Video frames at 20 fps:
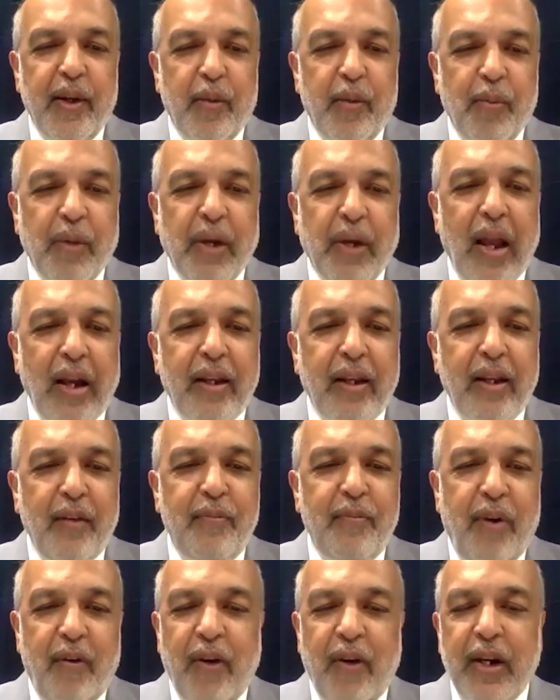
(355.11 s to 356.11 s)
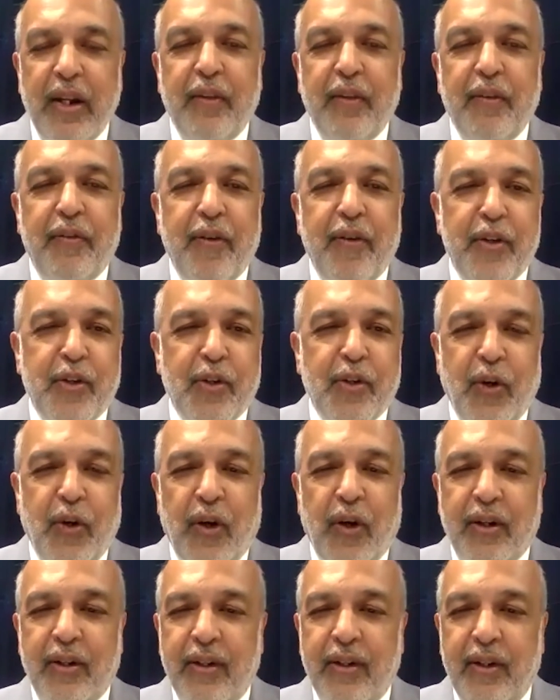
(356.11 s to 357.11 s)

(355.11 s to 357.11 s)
but I'll give Bhavani the first shot